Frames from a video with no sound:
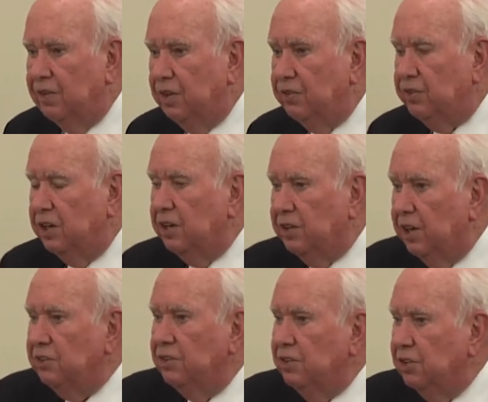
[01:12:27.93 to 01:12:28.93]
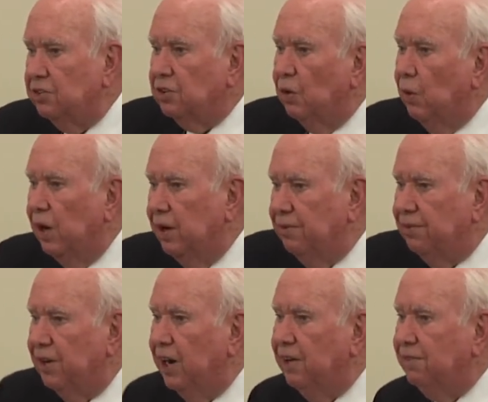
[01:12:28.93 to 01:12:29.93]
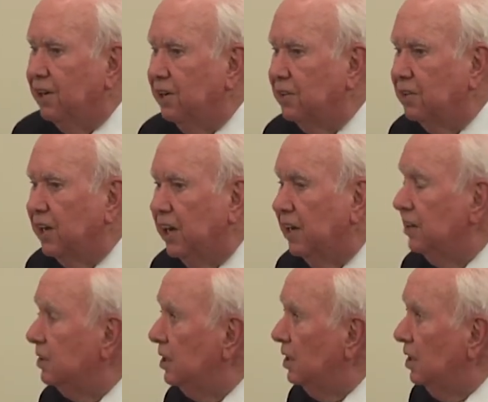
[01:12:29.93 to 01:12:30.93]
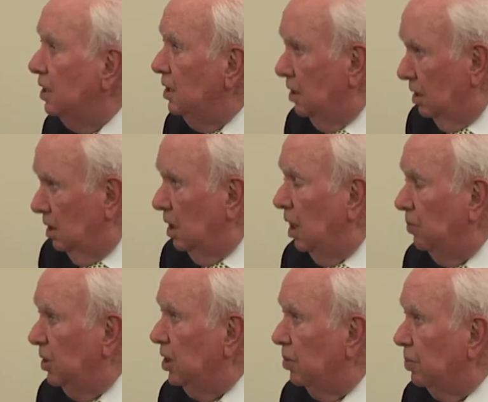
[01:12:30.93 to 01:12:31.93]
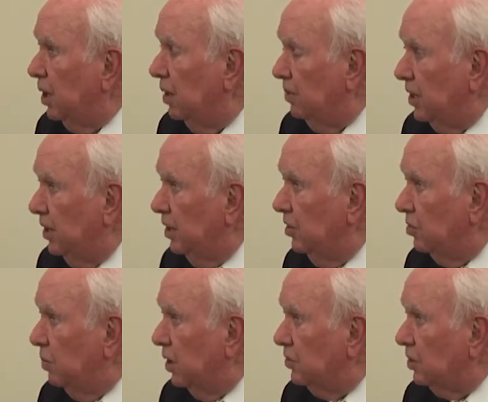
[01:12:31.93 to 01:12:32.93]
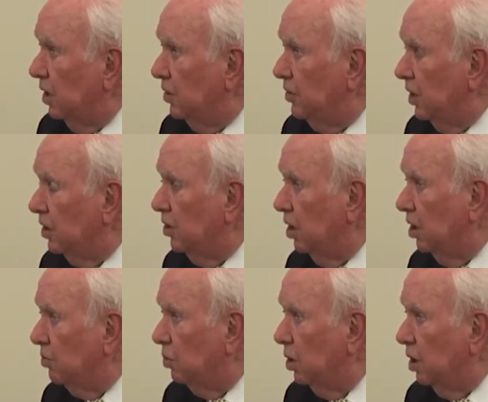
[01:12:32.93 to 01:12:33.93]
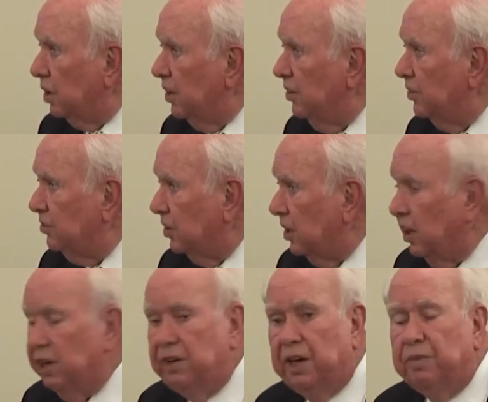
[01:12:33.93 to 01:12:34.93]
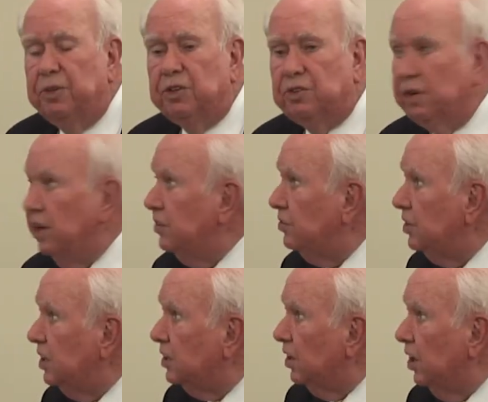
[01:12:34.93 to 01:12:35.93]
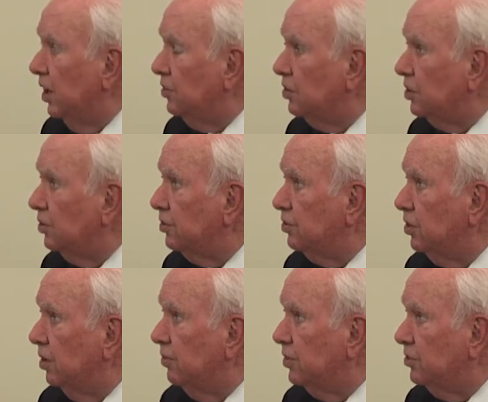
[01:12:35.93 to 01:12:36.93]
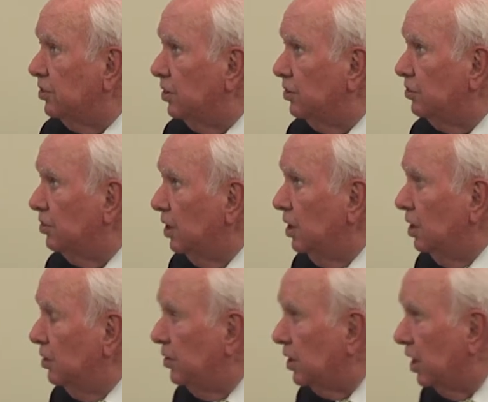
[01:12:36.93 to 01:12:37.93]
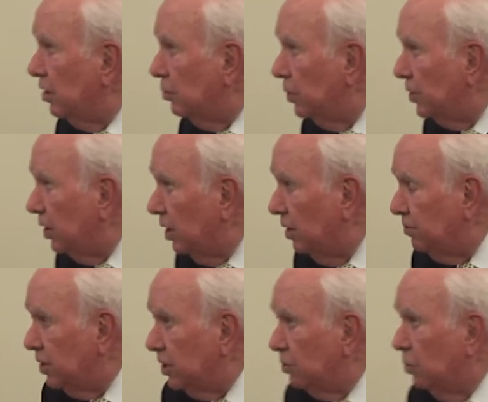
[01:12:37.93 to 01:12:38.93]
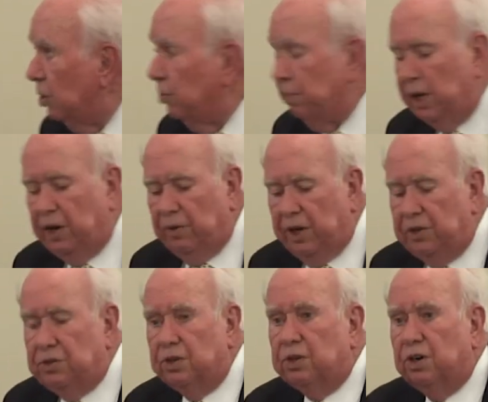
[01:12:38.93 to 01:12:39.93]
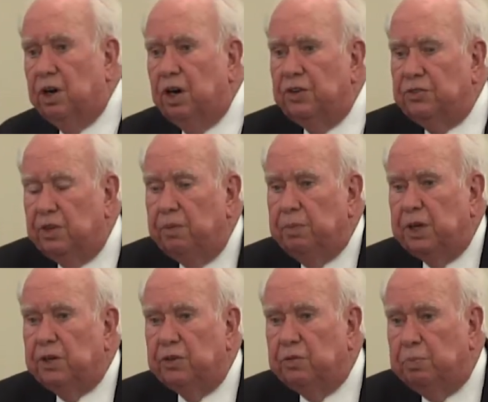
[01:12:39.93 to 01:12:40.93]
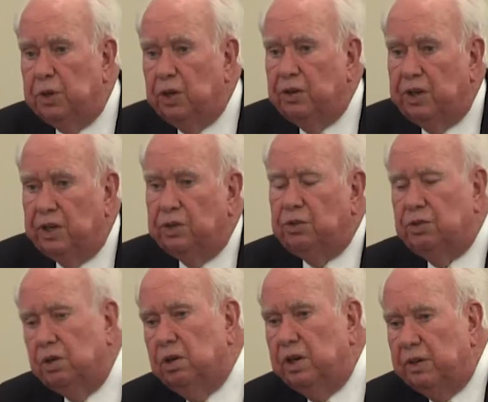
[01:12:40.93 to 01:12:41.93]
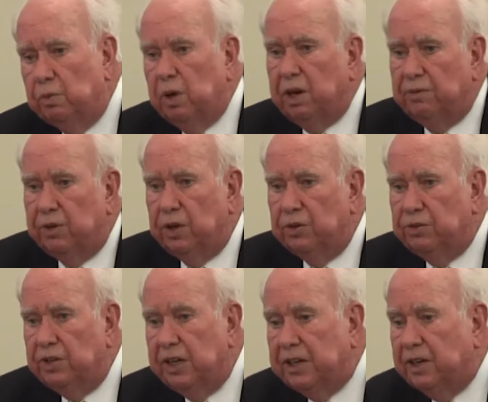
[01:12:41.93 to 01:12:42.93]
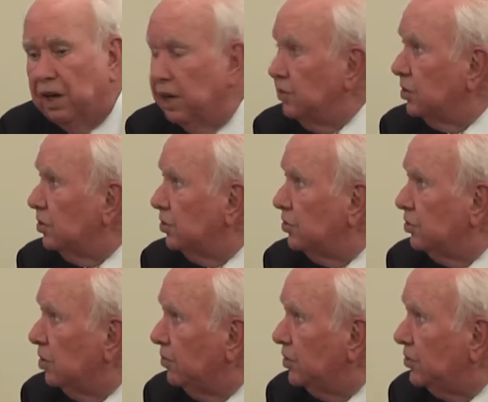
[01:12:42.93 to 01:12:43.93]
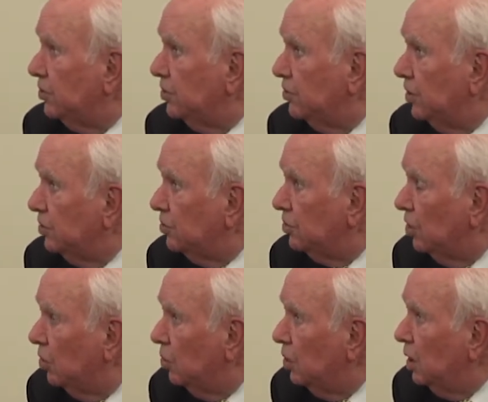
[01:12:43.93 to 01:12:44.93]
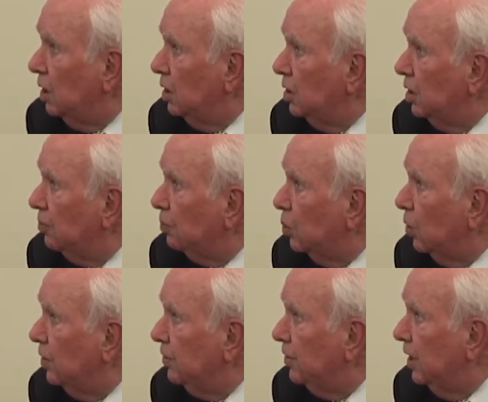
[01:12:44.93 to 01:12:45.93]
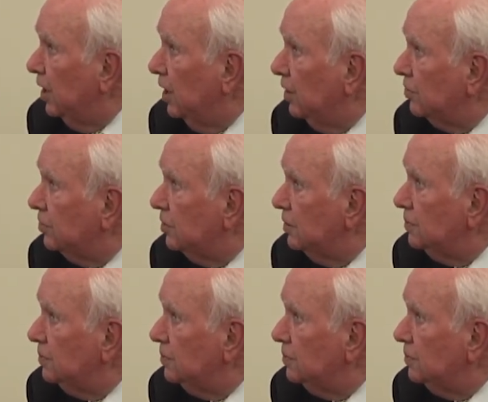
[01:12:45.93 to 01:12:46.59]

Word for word: You see, it doesn't just go on forever. You can't, I mean, there probably is, but it's going to take hard work. And this again demonstrates ecological services, together with a lovely quote by Rachel Carson, because beauty is surely one of those ecological services that's so important to us.